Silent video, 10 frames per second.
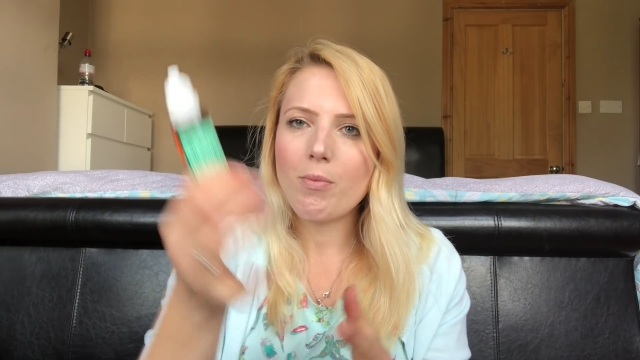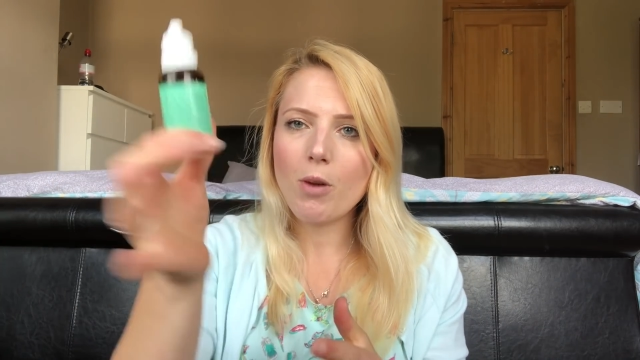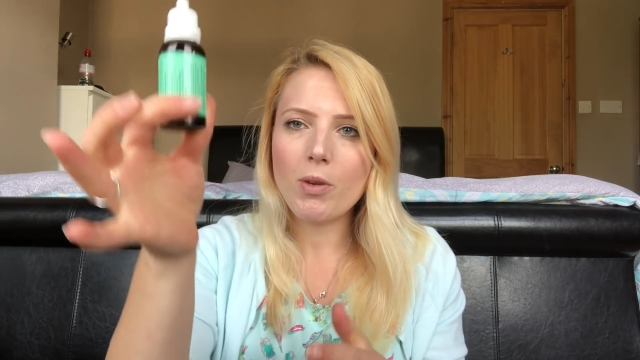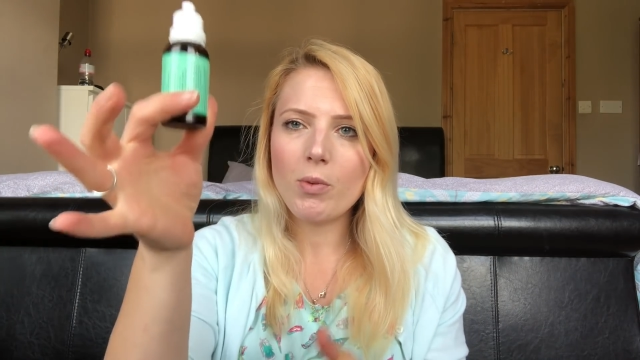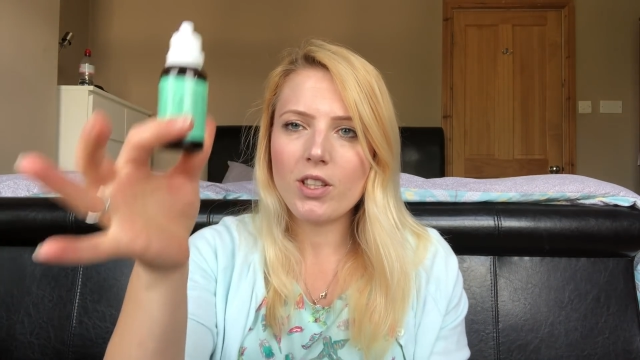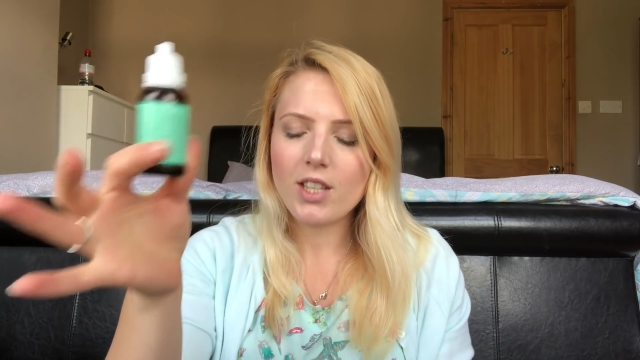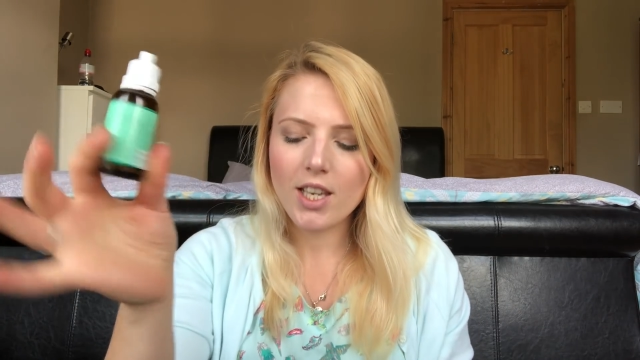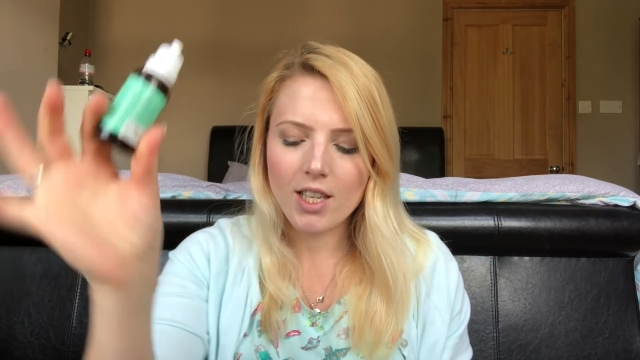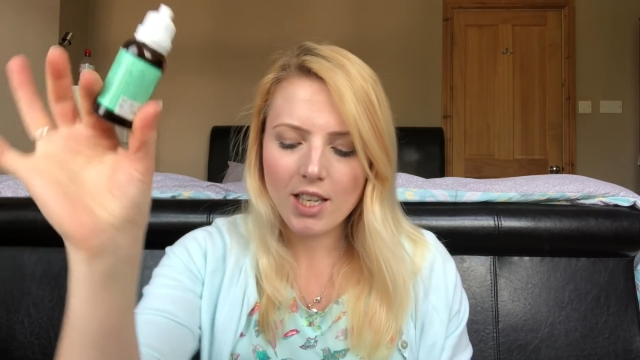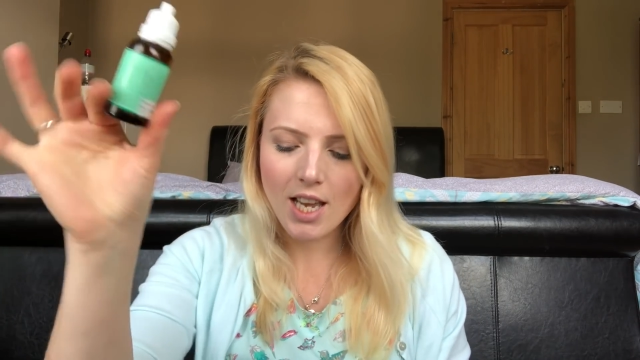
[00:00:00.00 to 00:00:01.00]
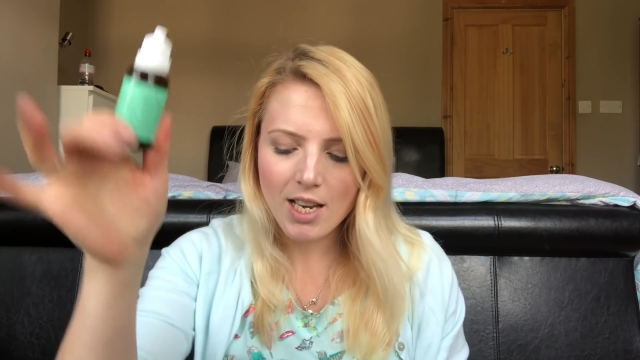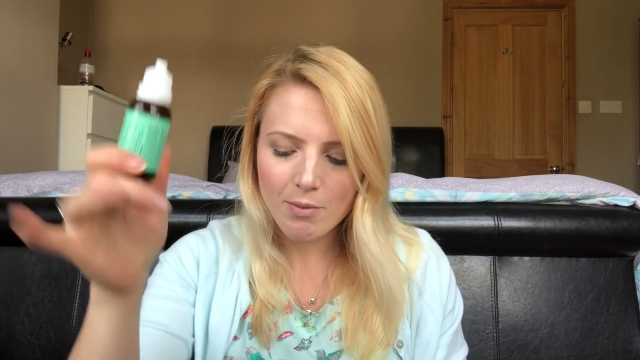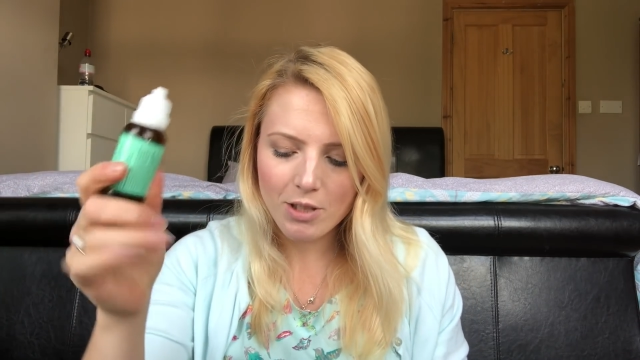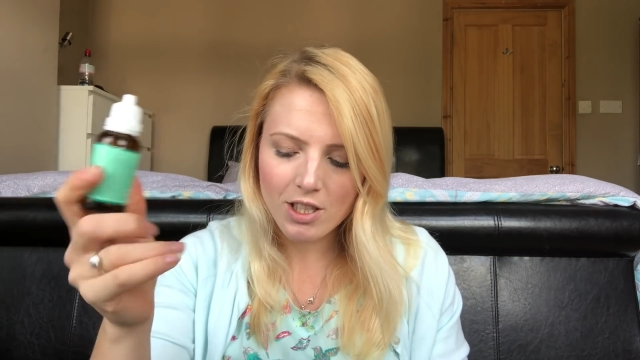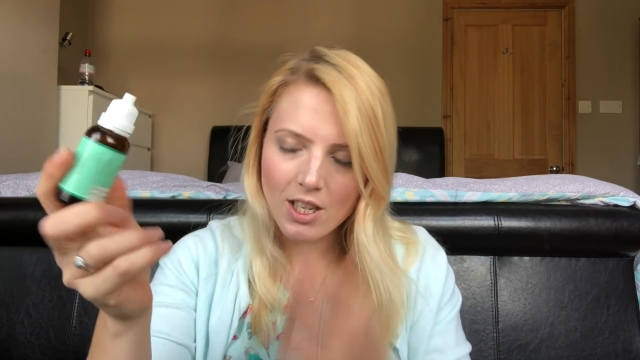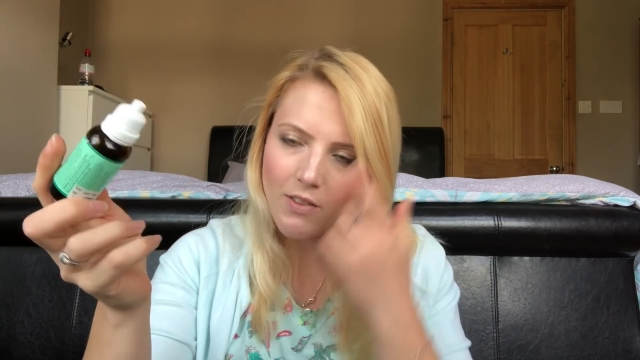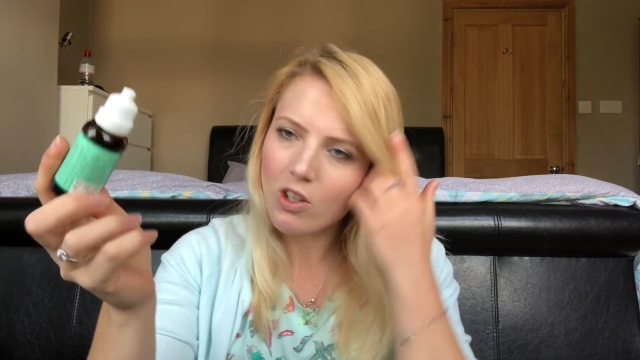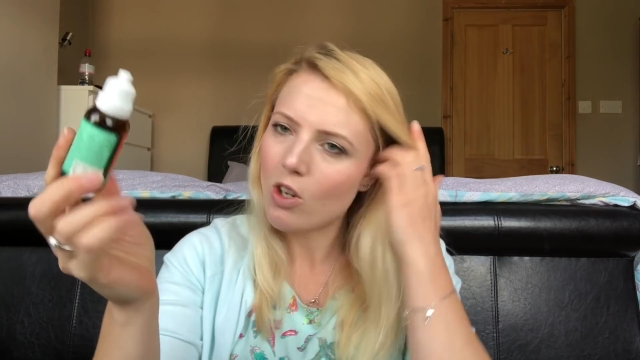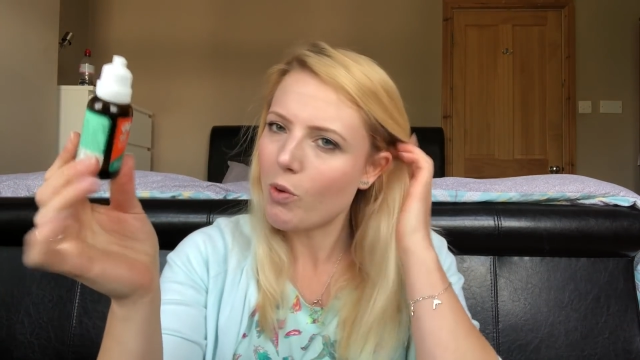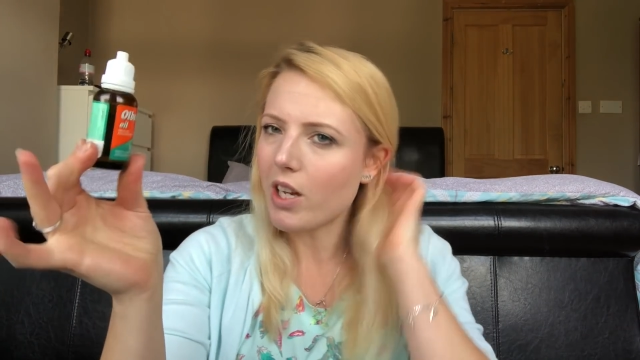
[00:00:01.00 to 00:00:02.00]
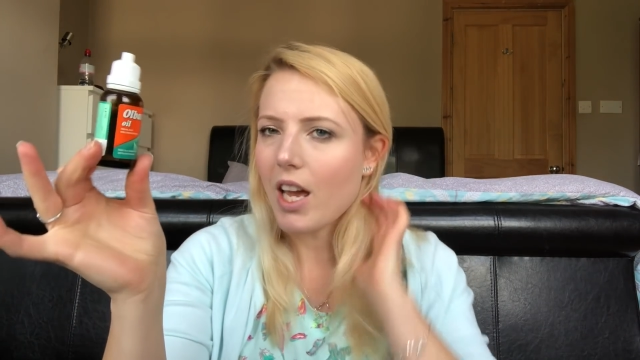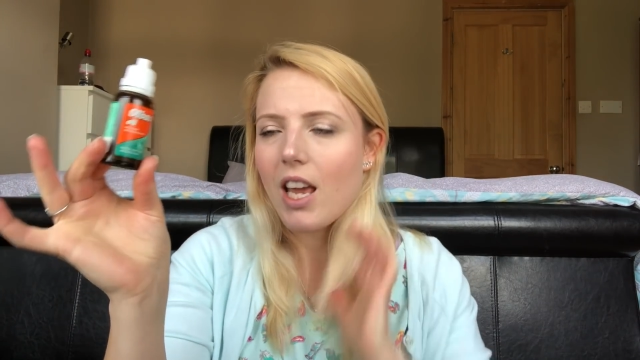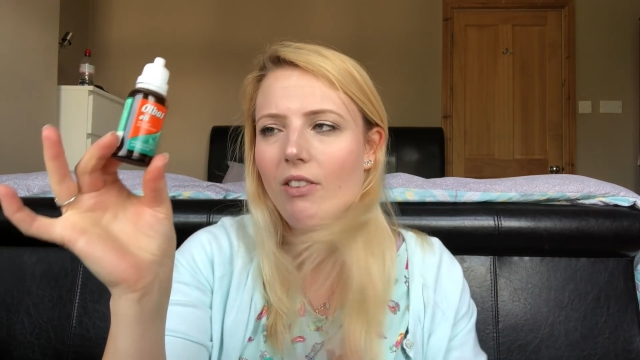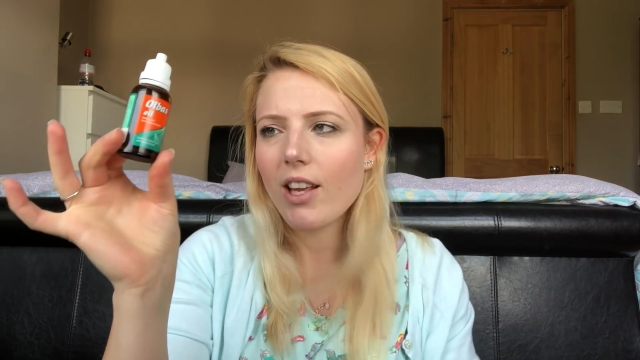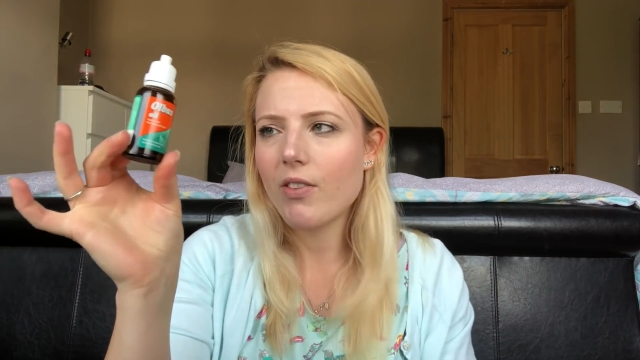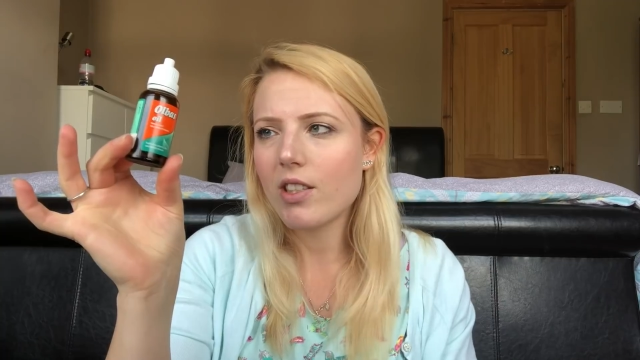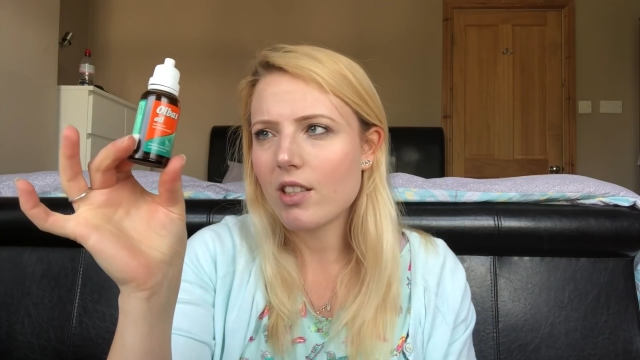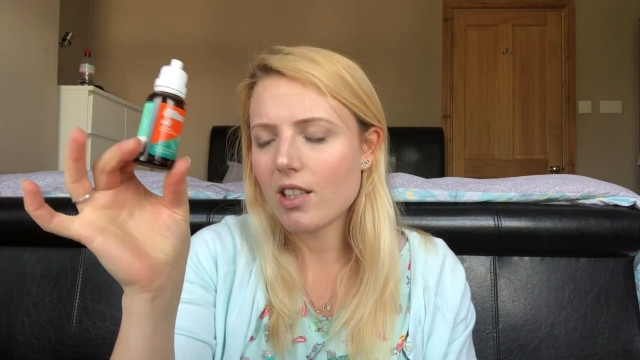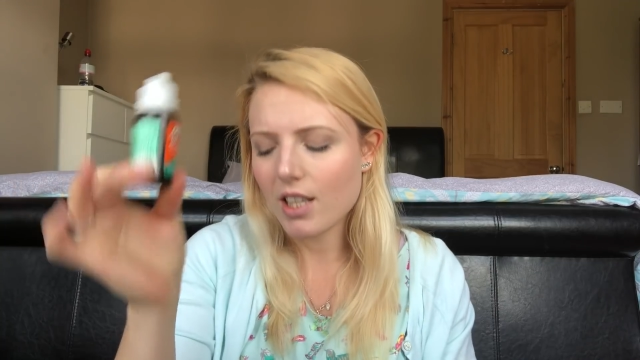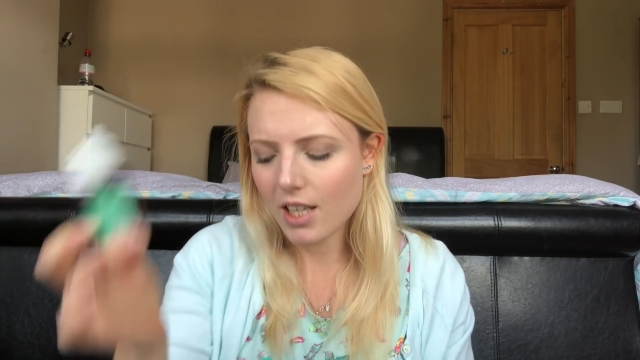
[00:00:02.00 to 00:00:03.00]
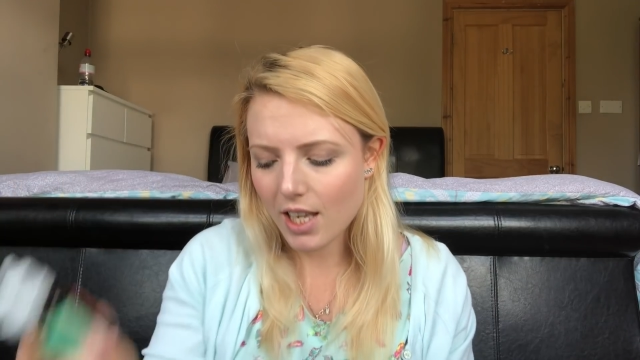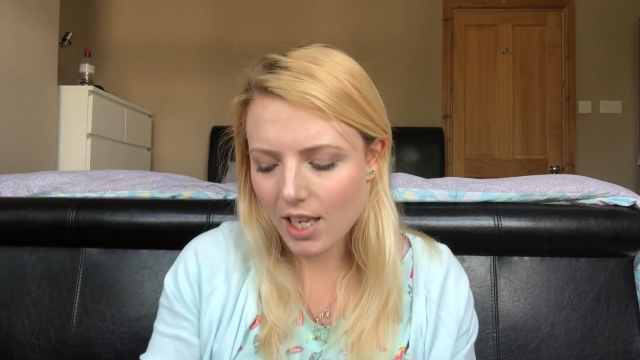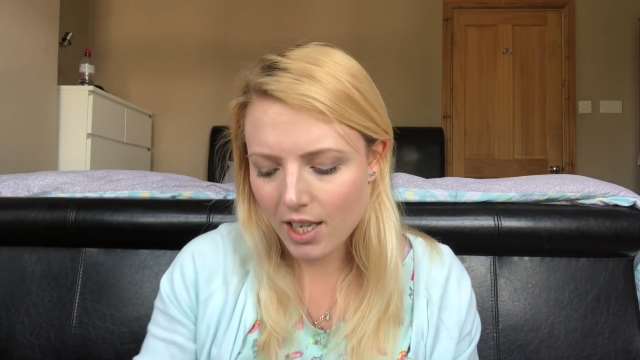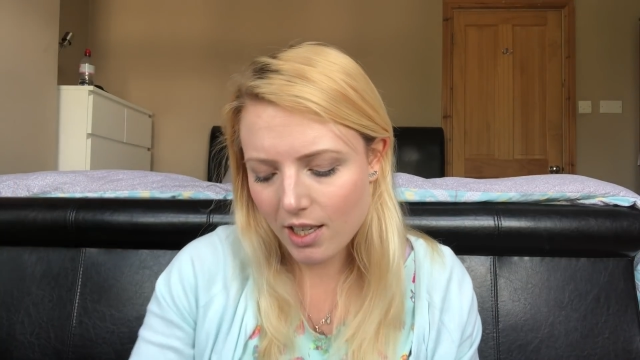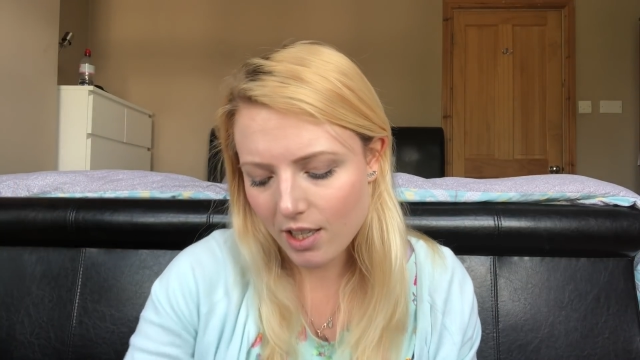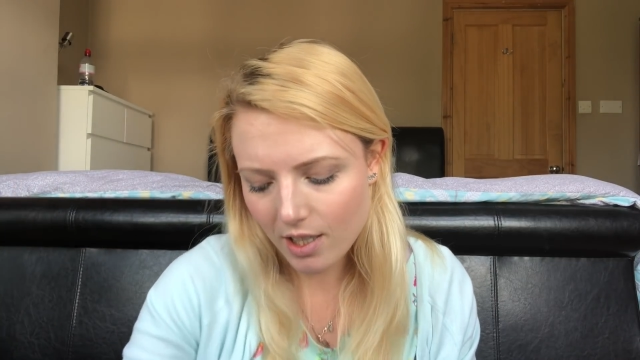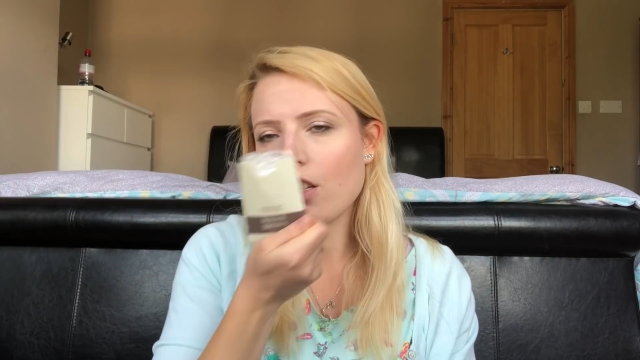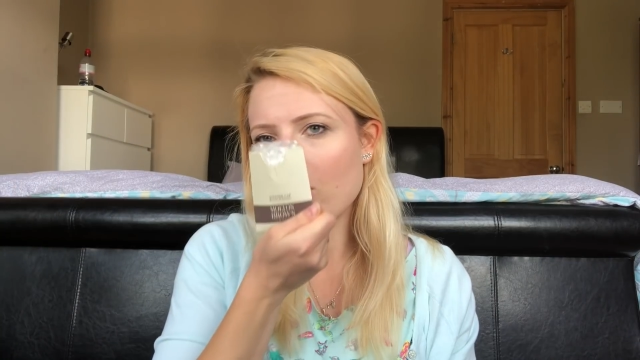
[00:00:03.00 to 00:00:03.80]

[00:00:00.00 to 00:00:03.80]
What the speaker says: probably will take it again because you never know when your hay fever is going to kick in.